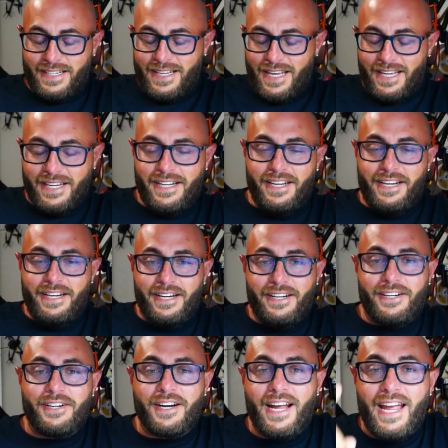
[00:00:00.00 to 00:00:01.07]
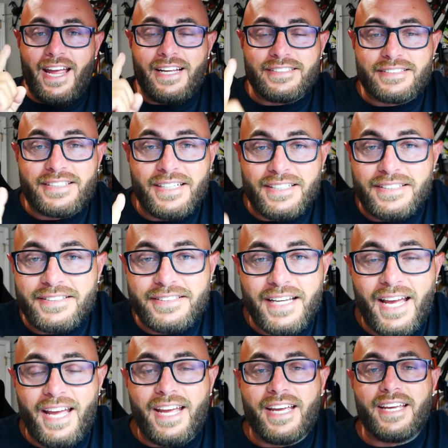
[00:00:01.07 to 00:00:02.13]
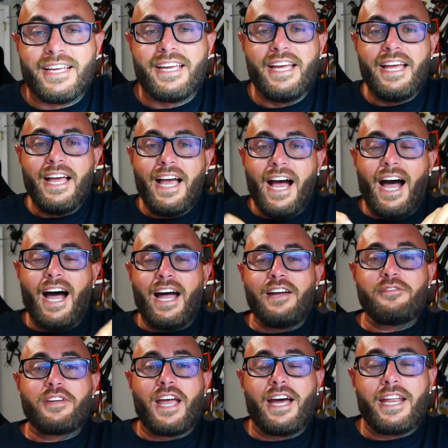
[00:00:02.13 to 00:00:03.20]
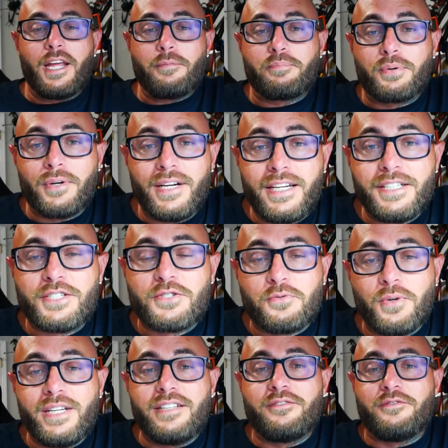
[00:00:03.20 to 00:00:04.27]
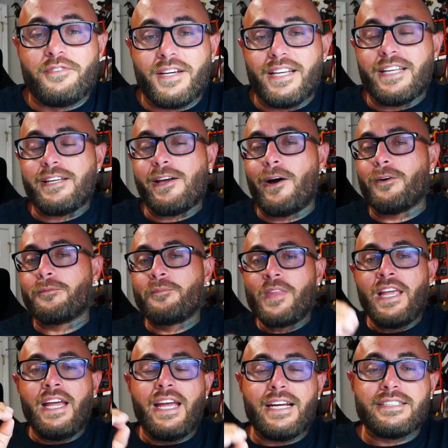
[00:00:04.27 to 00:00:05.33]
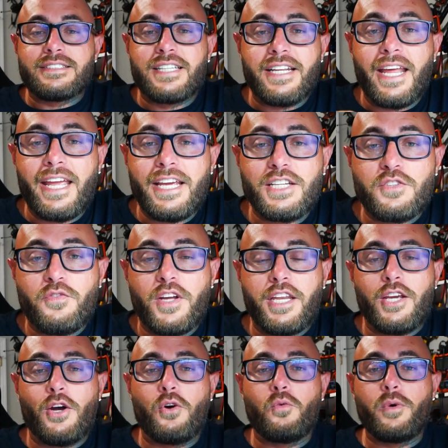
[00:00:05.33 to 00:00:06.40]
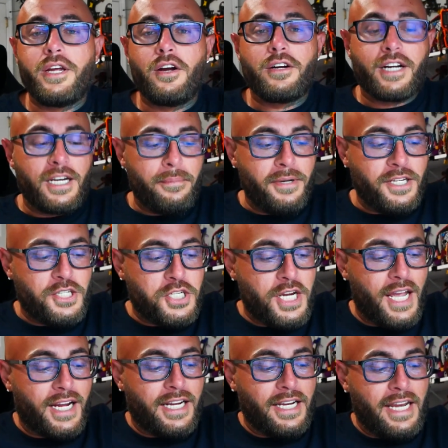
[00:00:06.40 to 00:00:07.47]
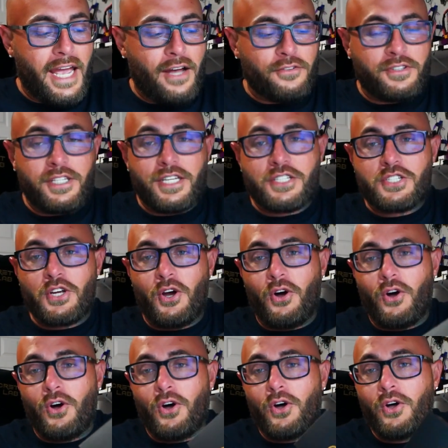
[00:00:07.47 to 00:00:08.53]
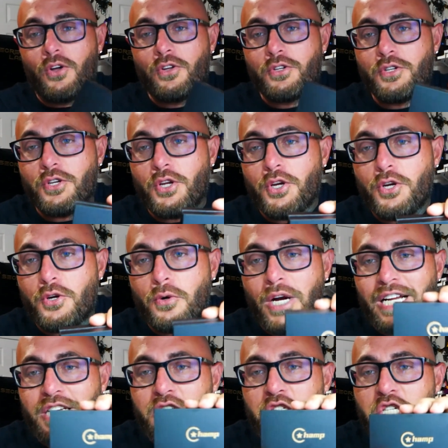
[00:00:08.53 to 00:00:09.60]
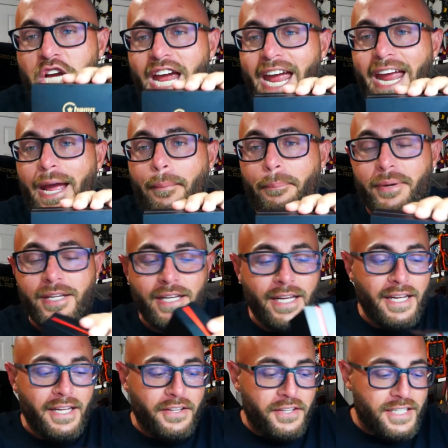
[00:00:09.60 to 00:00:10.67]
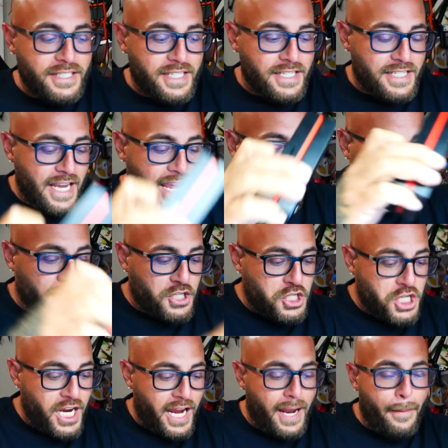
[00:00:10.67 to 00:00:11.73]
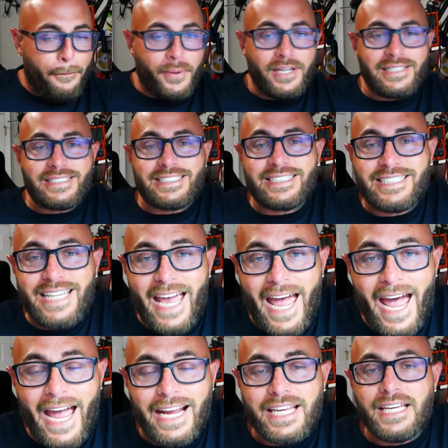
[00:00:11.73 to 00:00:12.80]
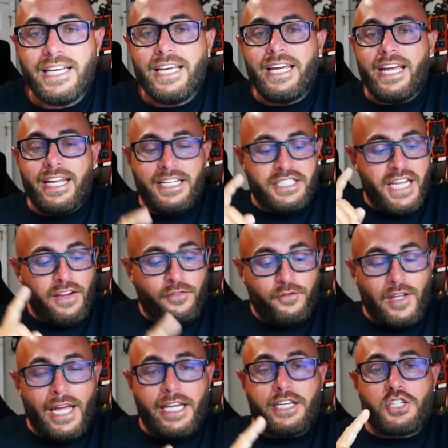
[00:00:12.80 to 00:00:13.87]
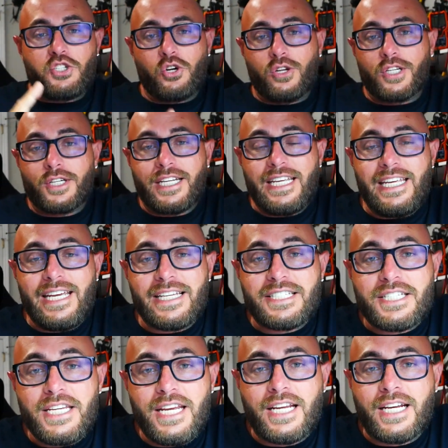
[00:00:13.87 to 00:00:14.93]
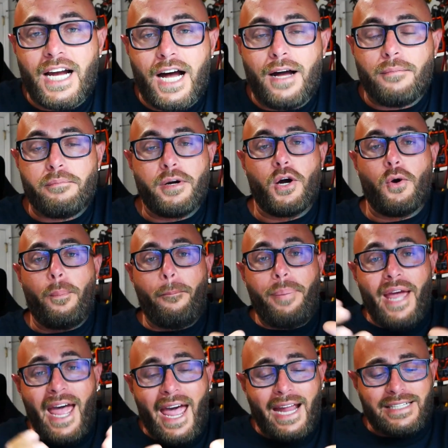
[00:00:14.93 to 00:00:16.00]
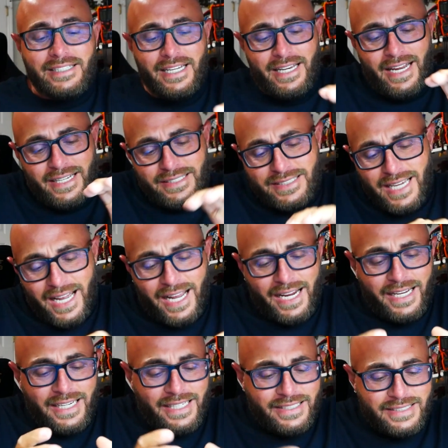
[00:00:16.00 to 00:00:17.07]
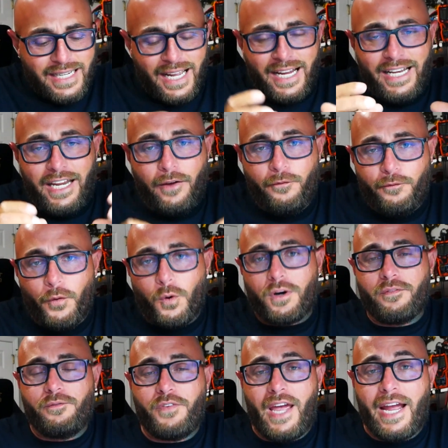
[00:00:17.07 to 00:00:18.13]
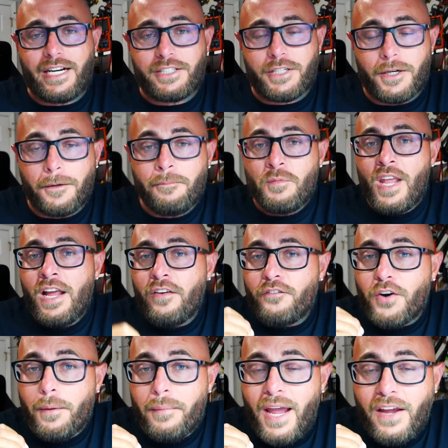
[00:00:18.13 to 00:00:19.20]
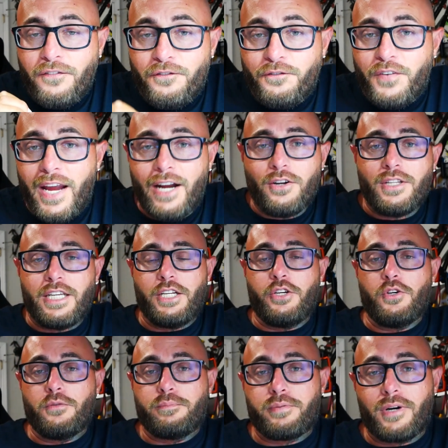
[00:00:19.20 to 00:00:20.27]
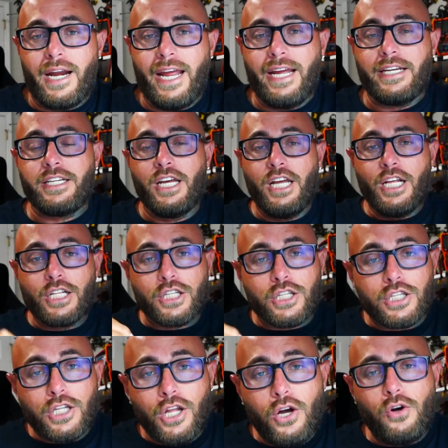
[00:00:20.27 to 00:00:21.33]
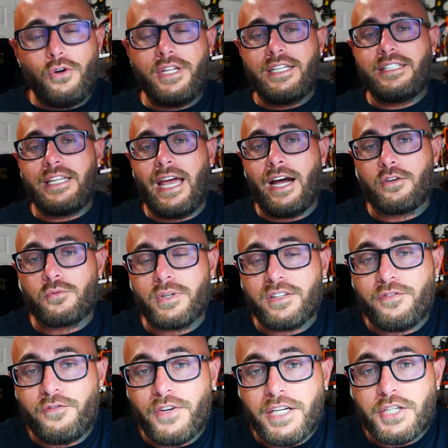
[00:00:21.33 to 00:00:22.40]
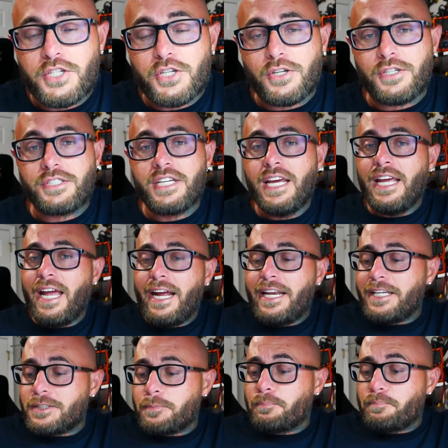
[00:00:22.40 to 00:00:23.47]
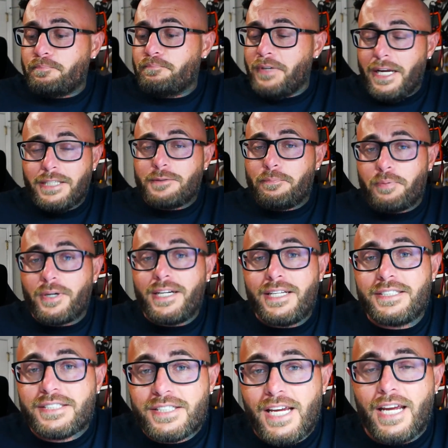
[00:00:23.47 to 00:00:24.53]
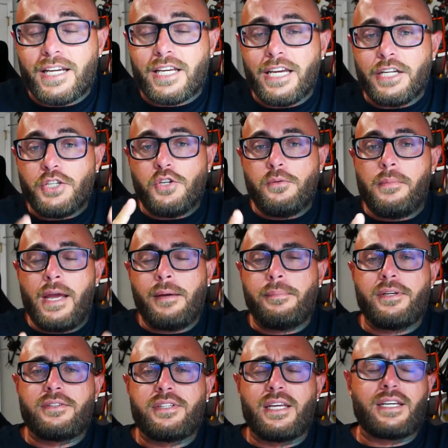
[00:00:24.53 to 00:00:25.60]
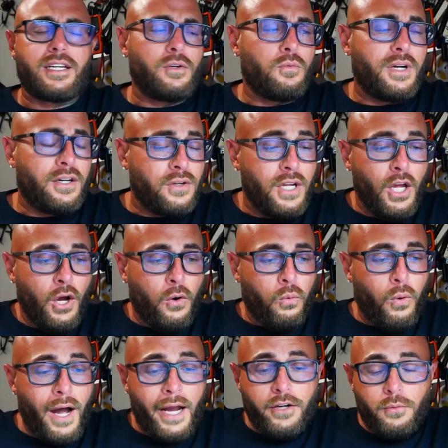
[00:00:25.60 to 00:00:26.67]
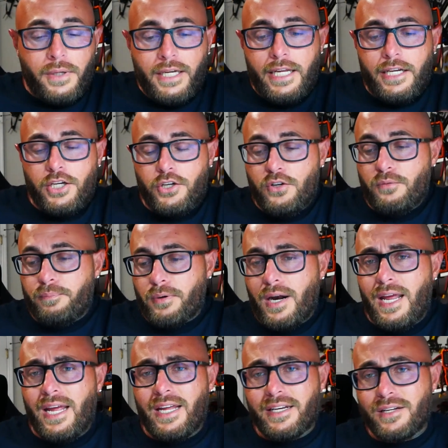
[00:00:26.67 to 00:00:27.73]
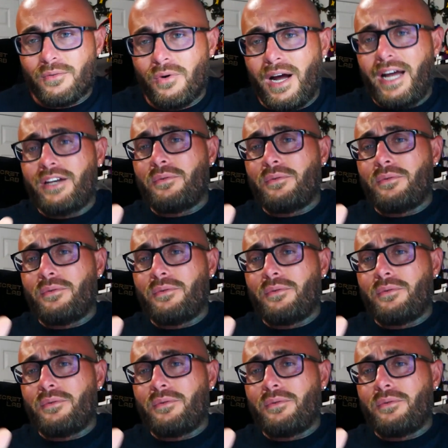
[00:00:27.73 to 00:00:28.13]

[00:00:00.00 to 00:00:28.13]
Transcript: here, and today I've got a pretty sweet video. In today's video, we are going to be checking out this all new Champ. This is a Champ stack. It is a flight controller ESC combo packed in a tiny, tiny form factor from a fairly new brand, loaded down with features, and it's it's pretty sick. And you may be thinking, well, why do we need a new brand? And why